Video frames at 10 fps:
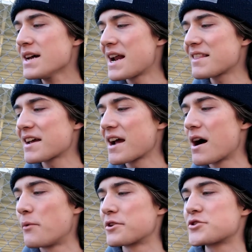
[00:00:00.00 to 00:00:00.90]
And I think I
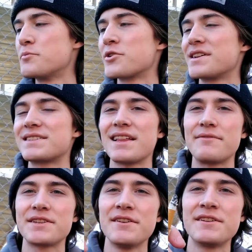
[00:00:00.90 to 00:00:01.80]
got one or two more hits
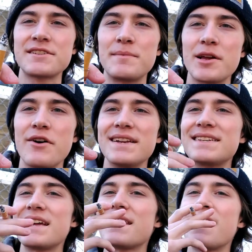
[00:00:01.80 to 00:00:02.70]
left, so I'm gonna go ahead and
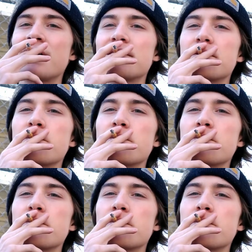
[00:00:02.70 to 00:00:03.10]
take that.